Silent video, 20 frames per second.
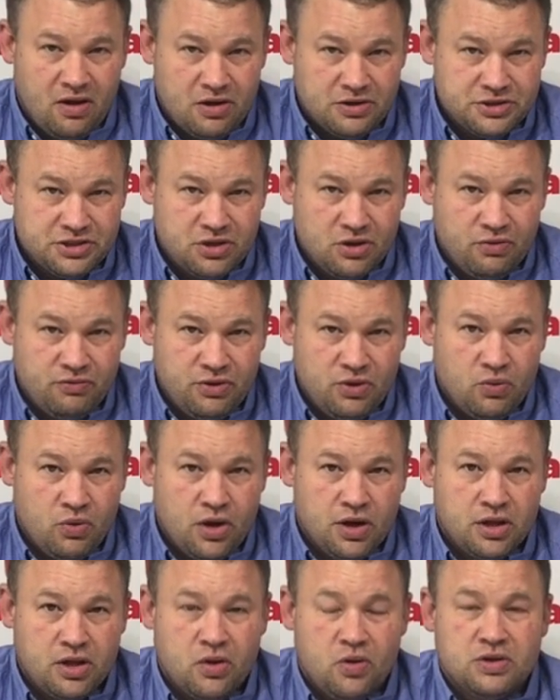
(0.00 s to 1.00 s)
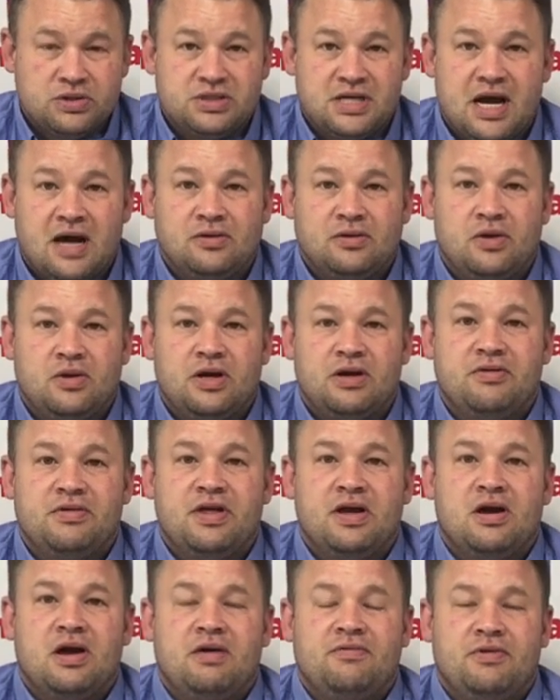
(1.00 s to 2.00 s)
Also, if you want to go and download
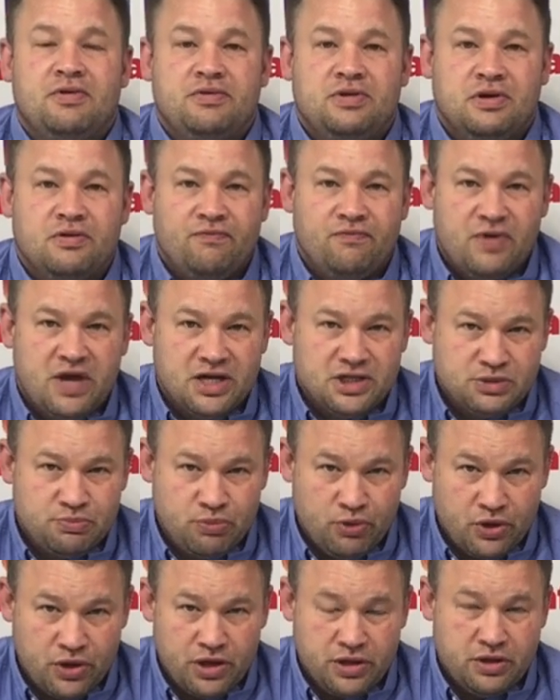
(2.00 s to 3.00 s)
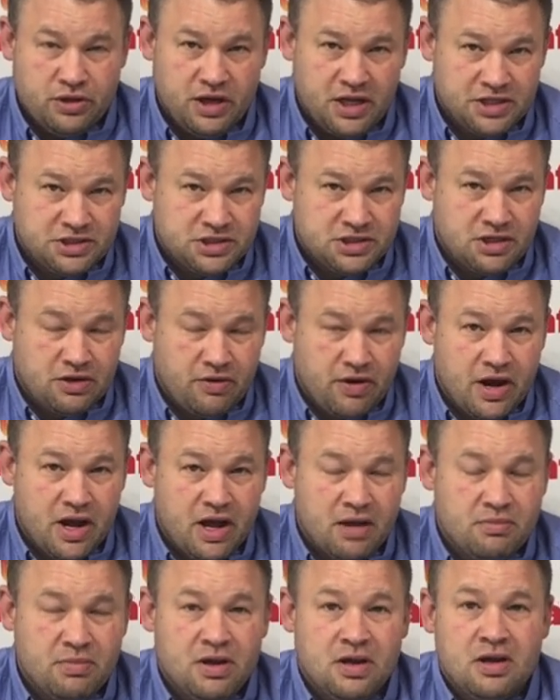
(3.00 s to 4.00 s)
everything off of your Facebook and your
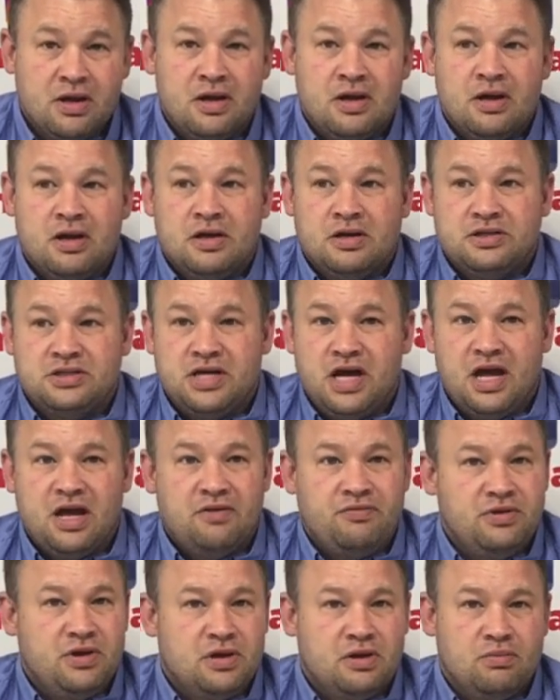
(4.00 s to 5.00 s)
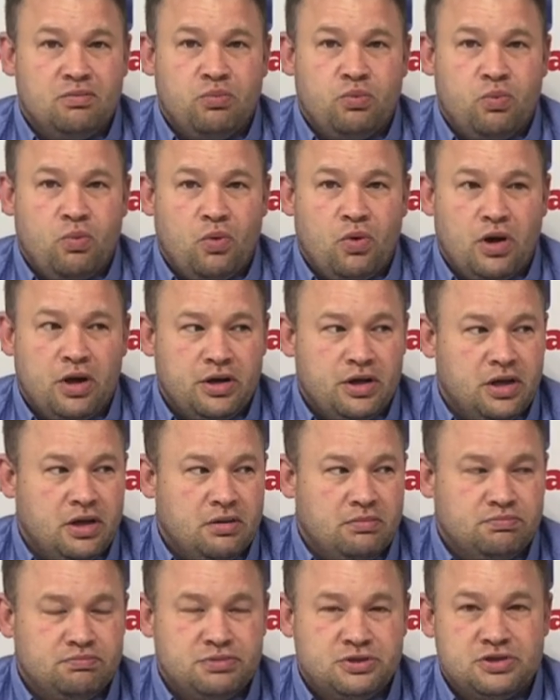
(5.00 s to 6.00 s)
Instagram. Say if you want
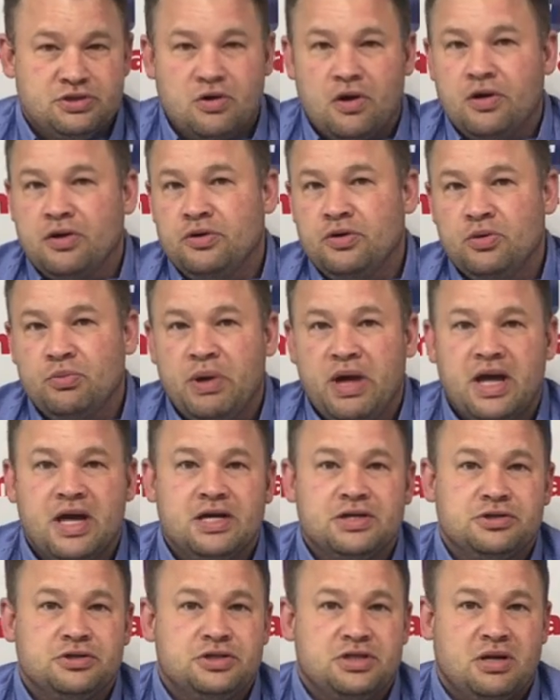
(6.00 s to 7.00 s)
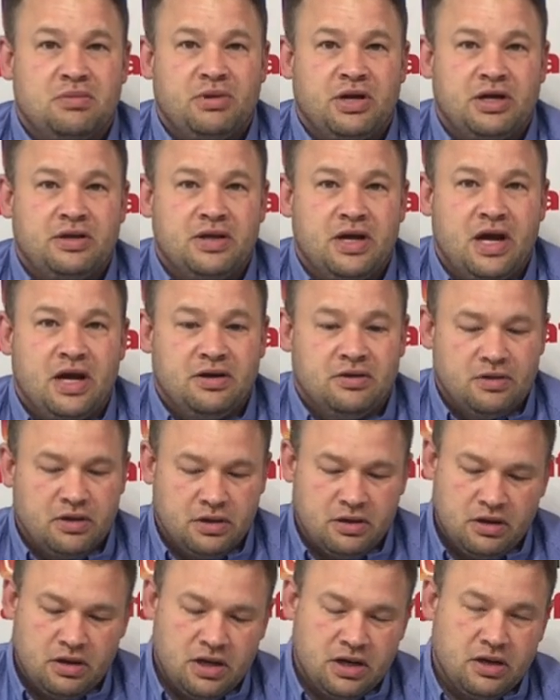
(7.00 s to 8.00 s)
to start a new page or something like that, you're
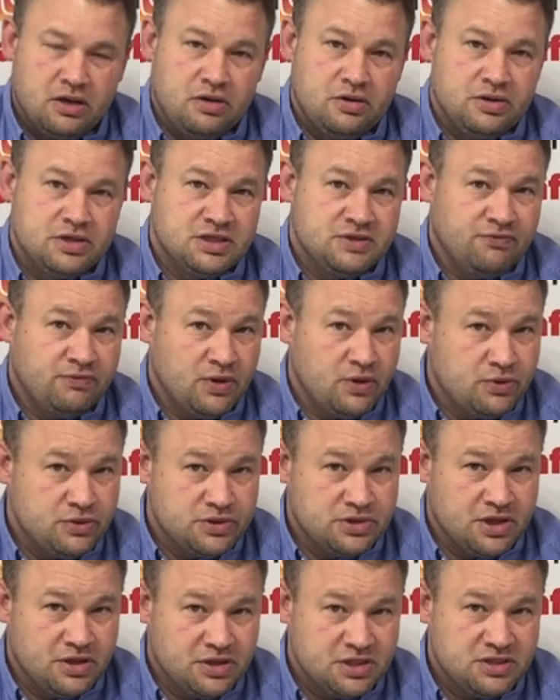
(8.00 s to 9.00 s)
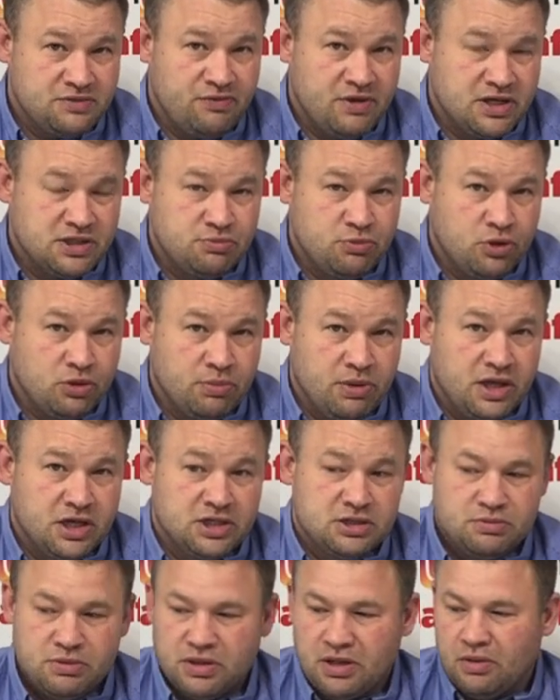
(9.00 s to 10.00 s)
like, oh, I got all these photos on this Facebook
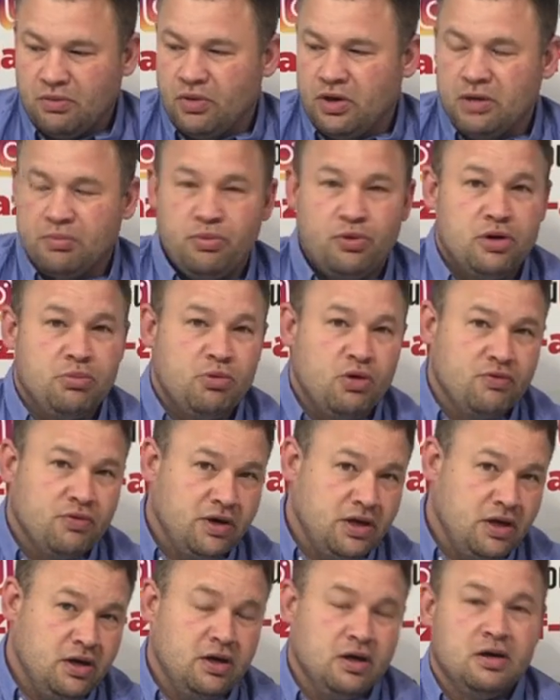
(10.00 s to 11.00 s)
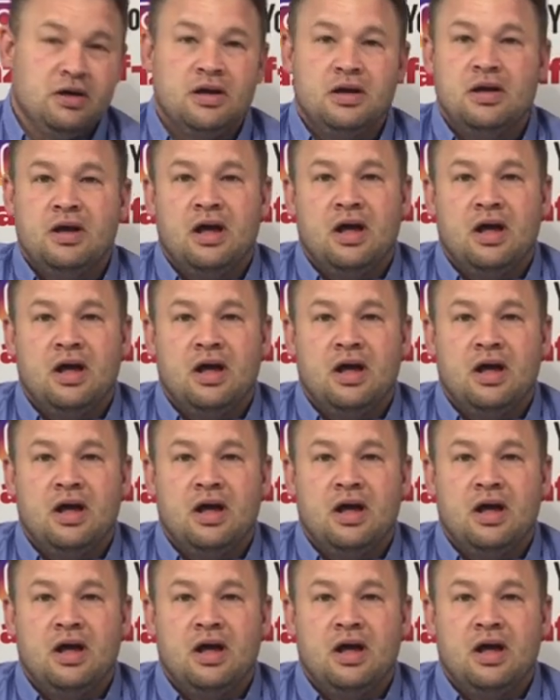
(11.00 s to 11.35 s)
page, but I want to put them over here.